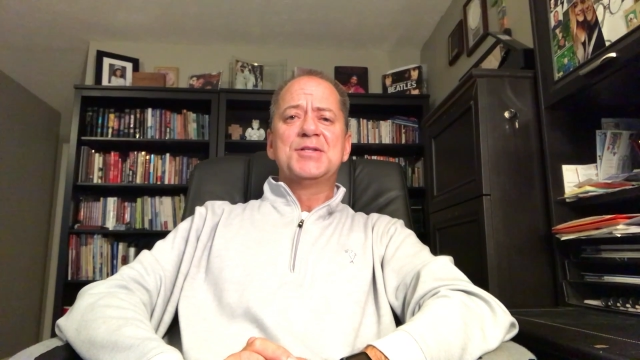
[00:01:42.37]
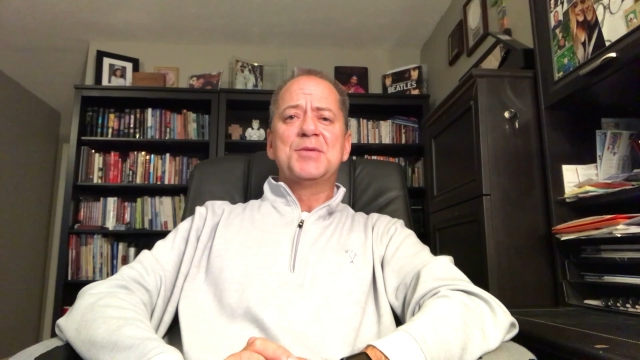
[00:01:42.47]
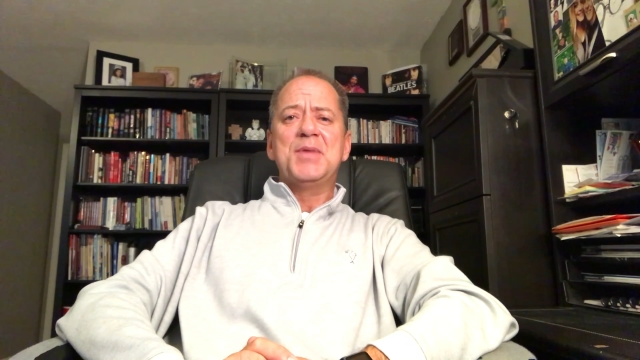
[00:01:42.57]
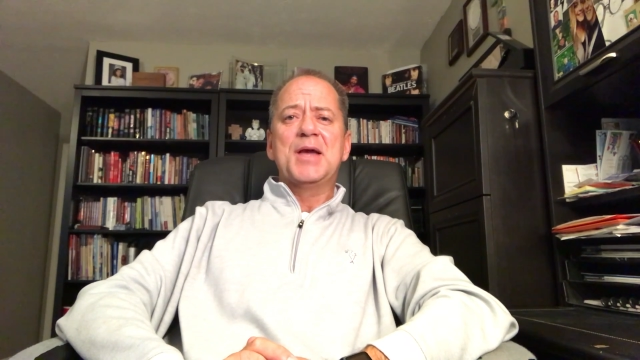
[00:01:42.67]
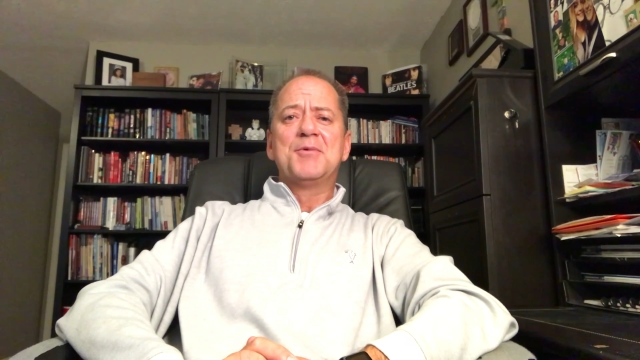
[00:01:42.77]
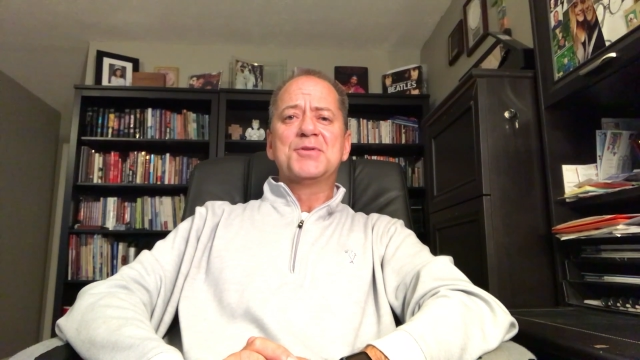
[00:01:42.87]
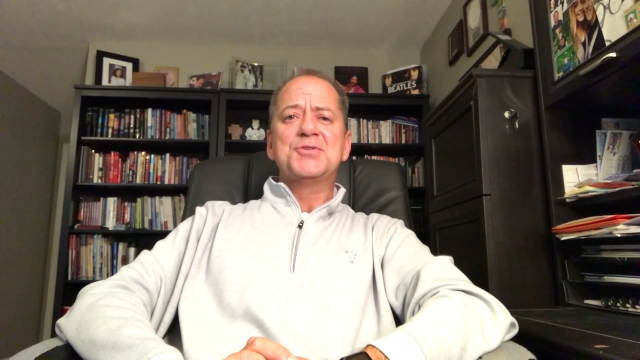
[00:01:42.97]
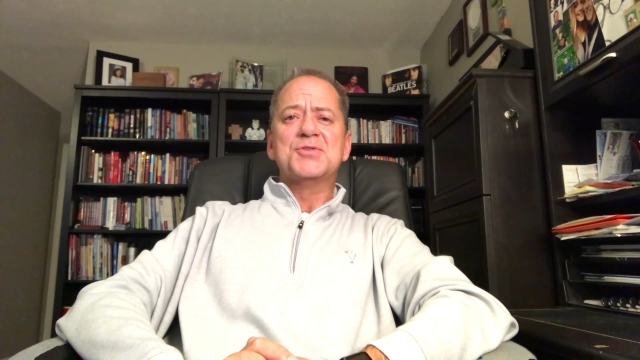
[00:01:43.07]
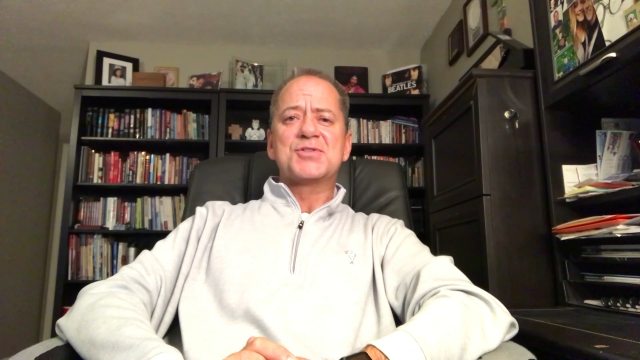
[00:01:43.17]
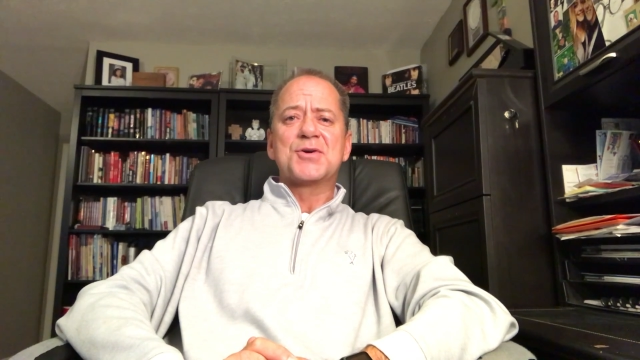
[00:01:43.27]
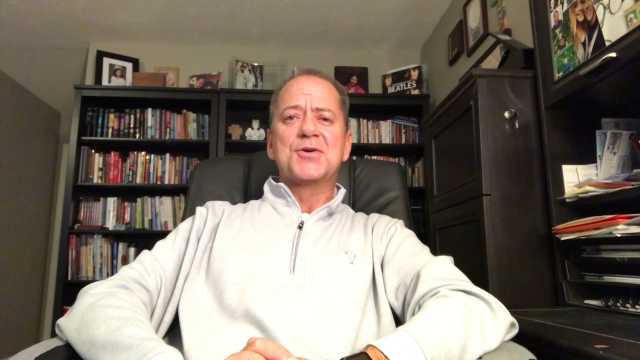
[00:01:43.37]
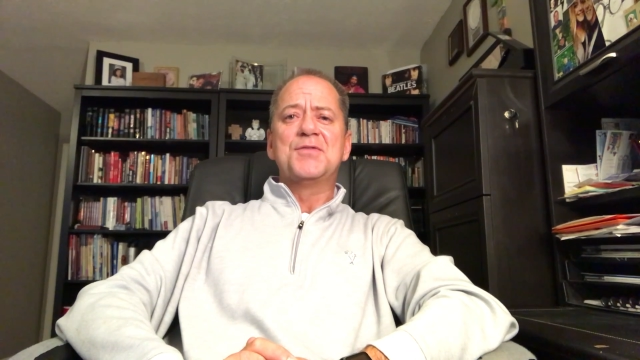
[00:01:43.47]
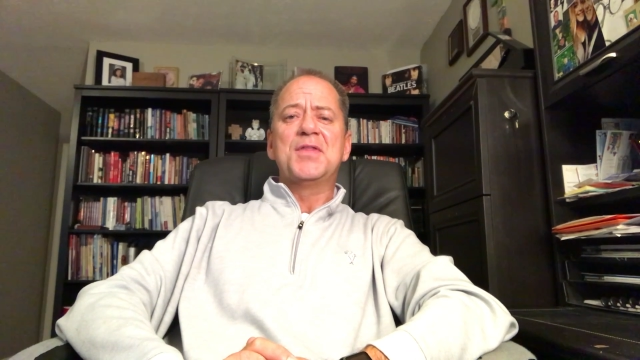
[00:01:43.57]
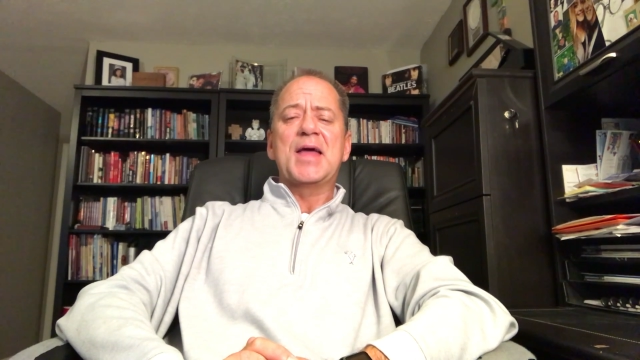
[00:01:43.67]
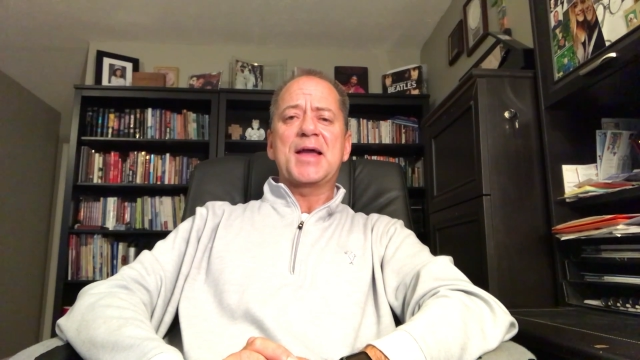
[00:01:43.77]
to be able to
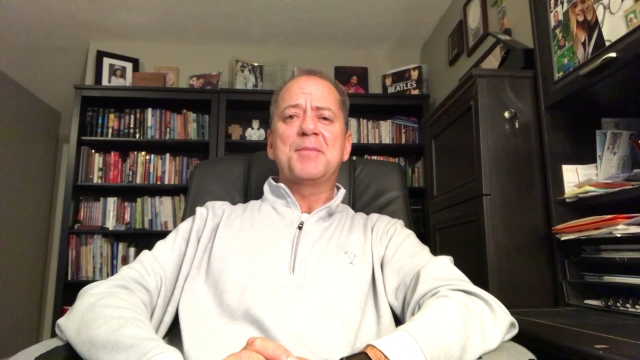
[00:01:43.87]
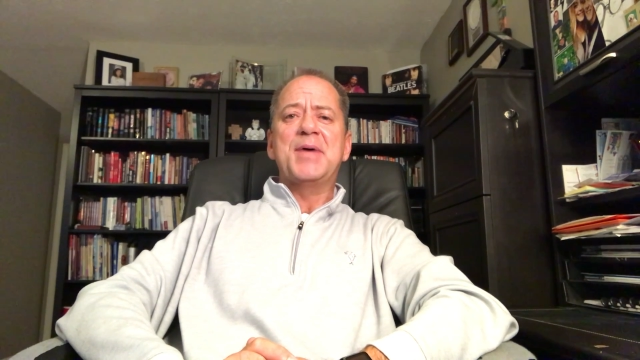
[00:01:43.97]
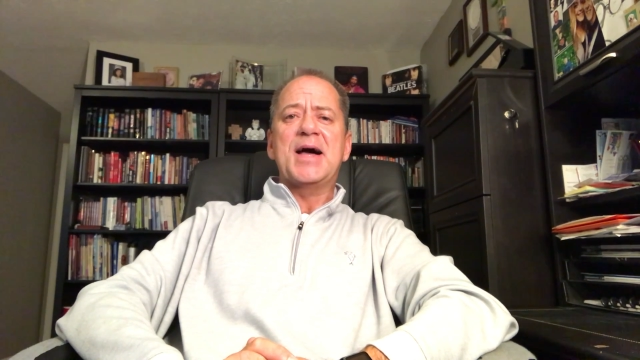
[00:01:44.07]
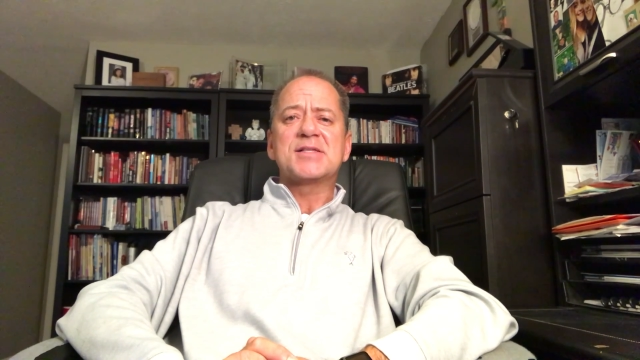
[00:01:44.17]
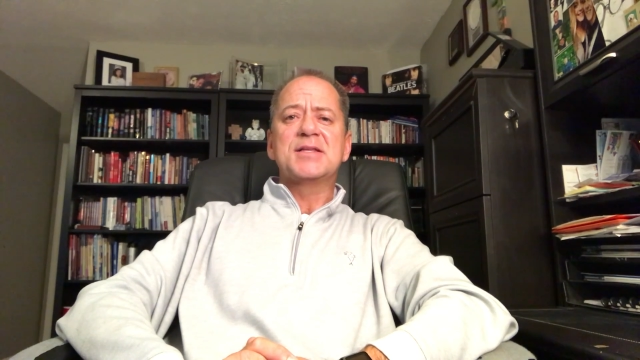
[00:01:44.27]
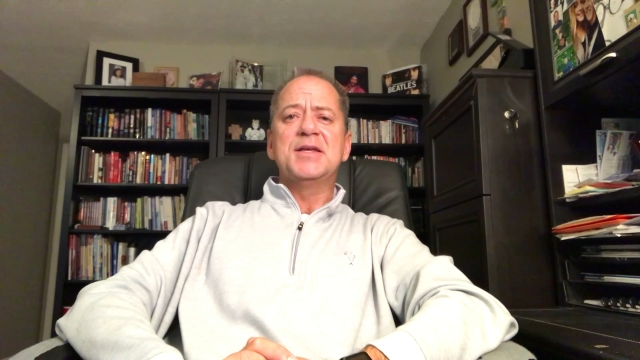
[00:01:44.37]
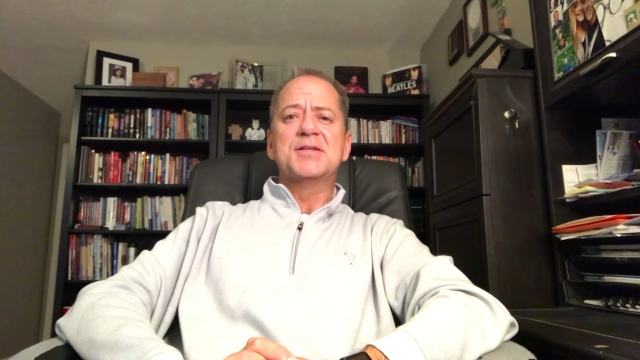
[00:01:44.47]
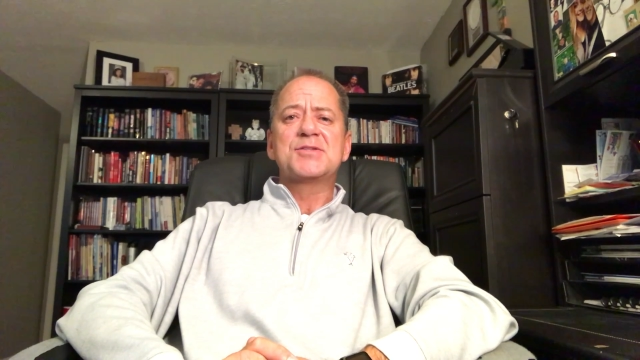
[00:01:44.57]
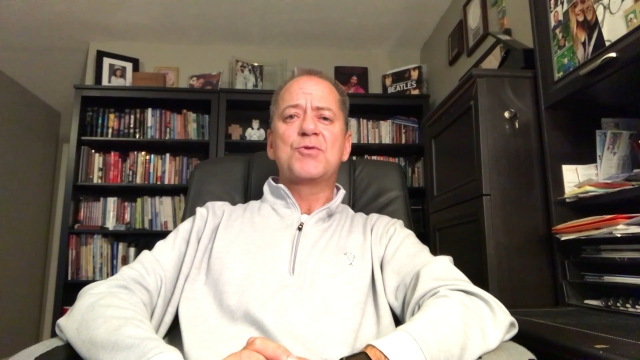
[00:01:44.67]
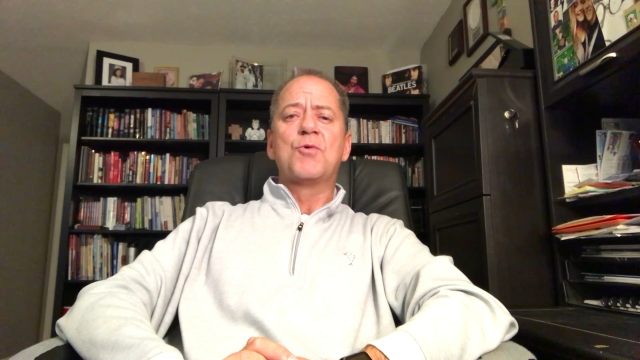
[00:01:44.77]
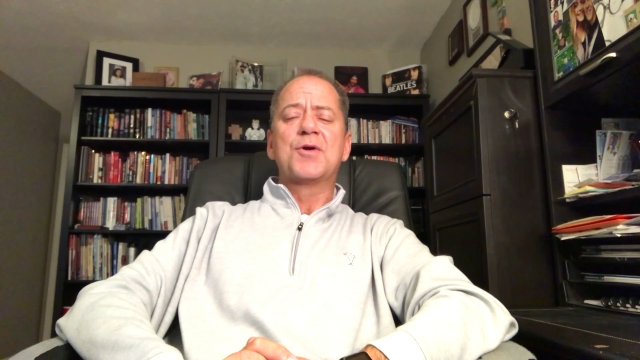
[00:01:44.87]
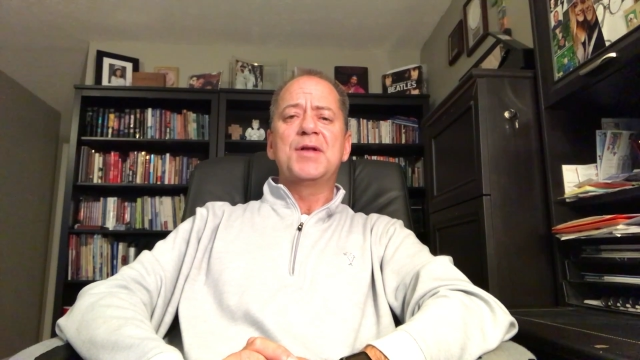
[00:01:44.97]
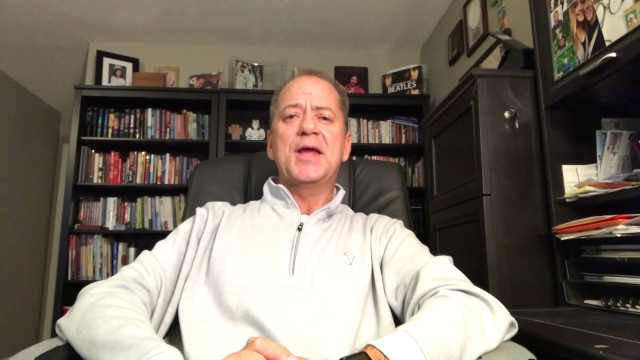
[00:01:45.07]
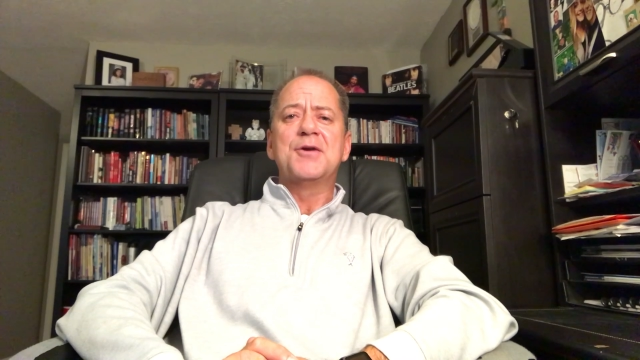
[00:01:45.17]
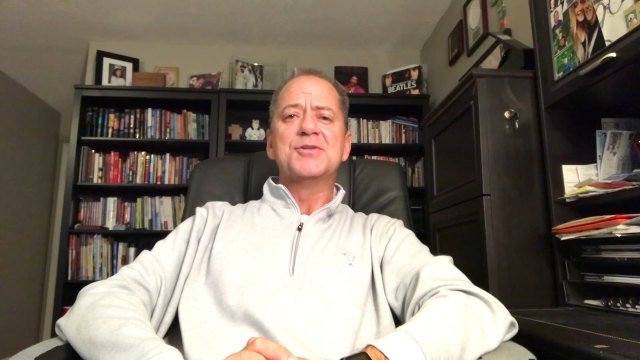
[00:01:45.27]
serve in that capacity as
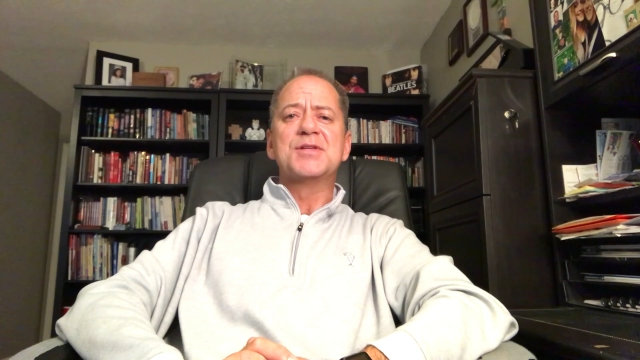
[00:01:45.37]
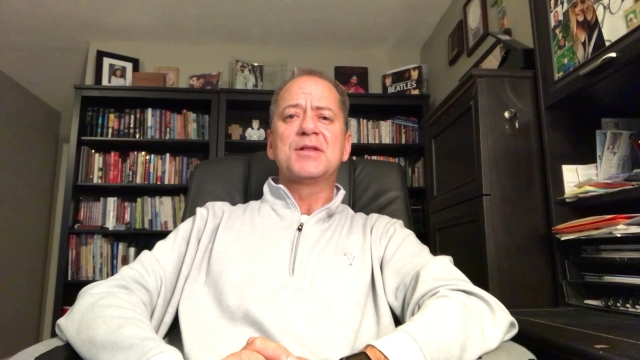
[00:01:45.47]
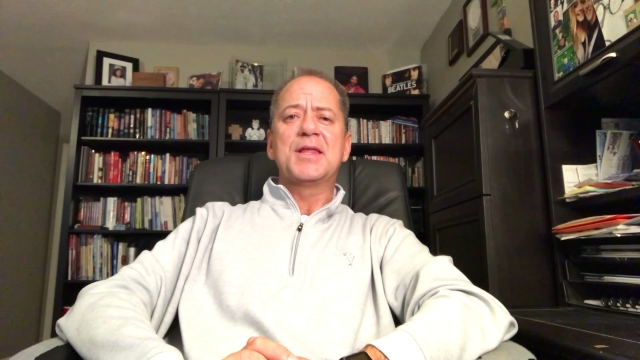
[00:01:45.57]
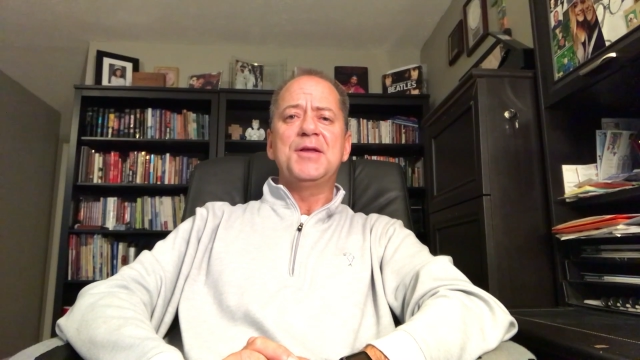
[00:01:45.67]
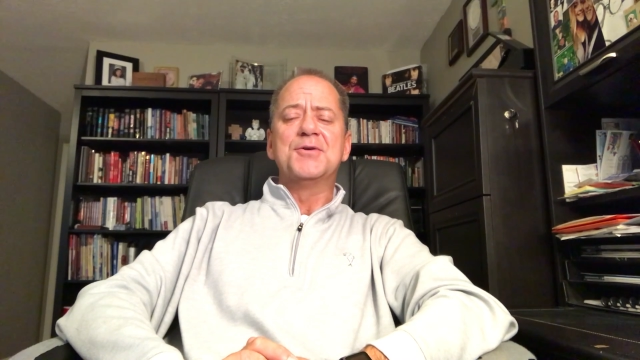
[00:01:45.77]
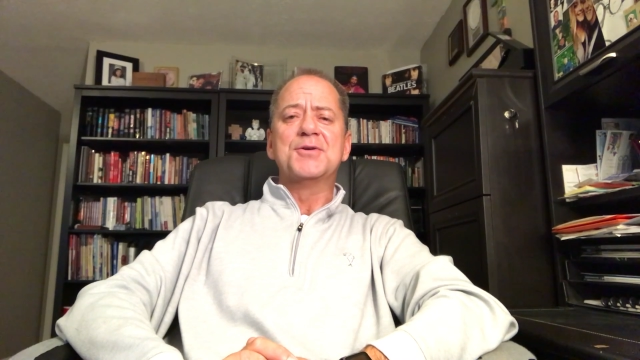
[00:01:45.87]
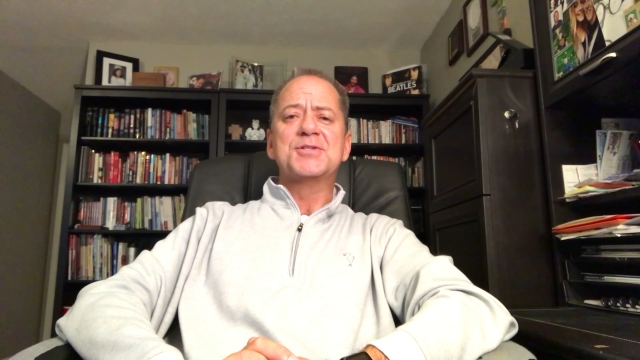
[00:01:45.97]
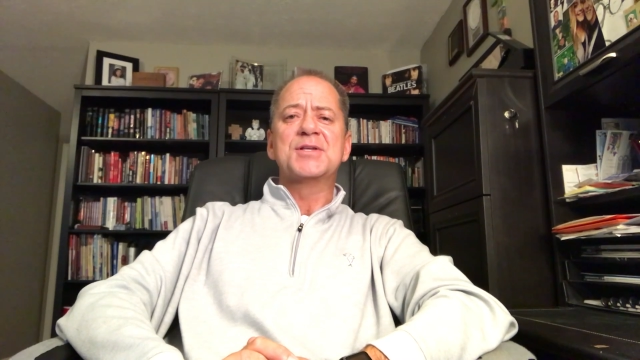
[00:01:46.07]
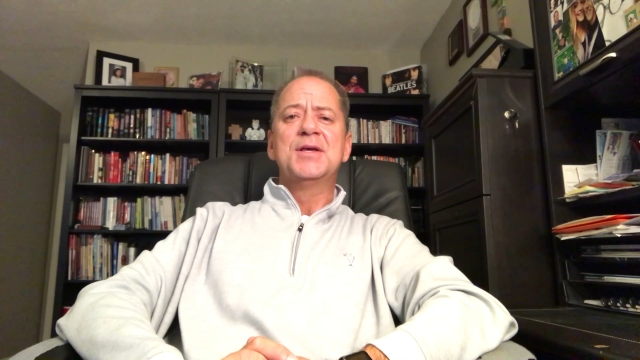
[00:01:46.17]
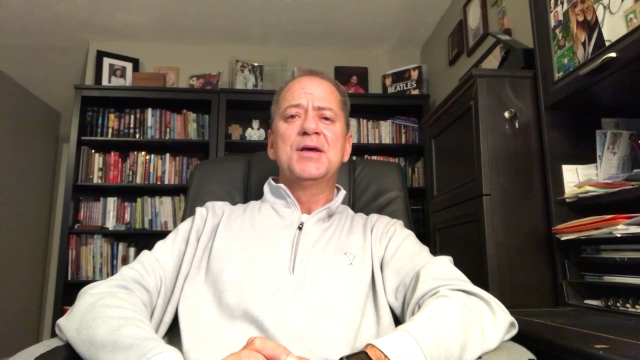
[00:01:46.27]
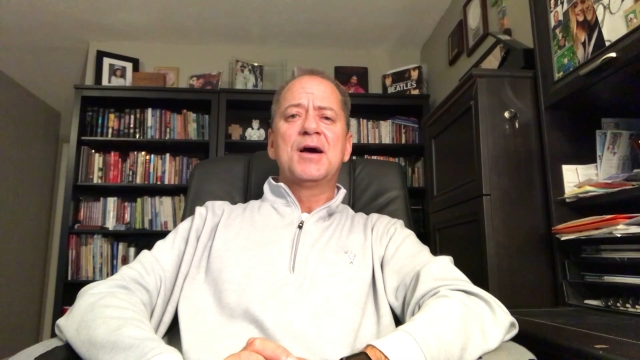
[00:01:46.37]
coordinators and leaders